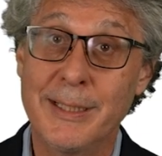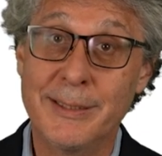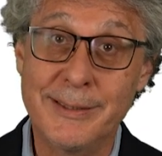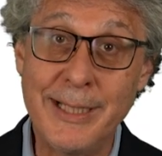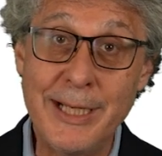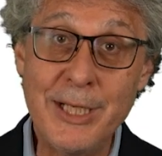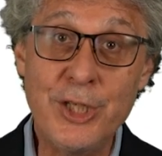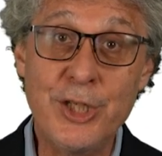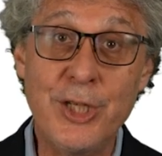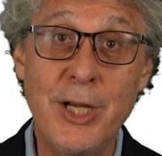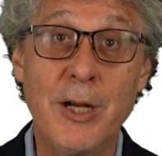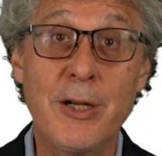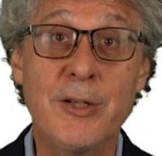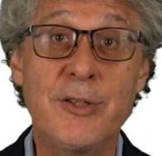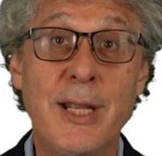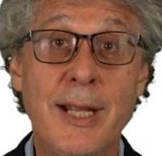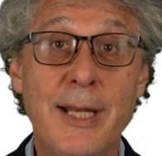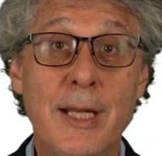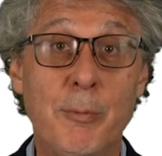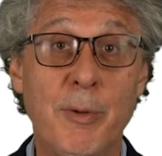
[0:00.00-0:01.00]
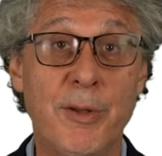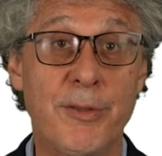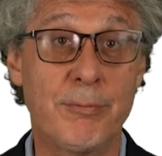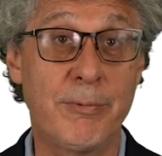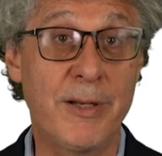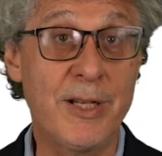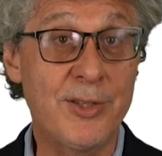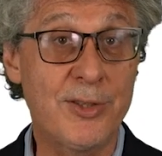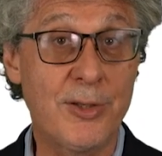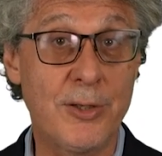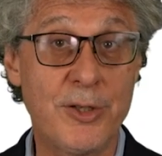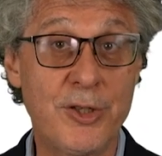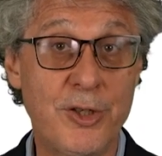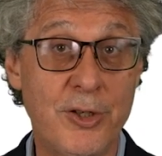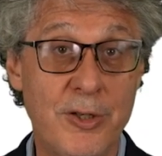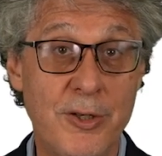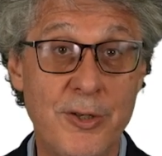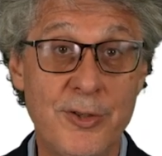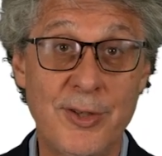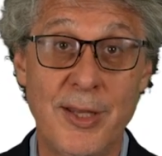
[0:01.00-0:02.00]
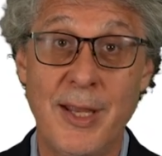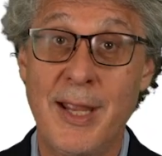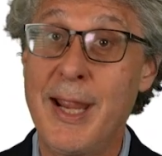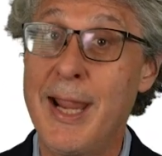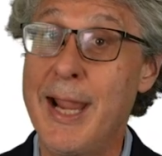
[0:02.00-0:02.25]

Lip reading: They share data with researchers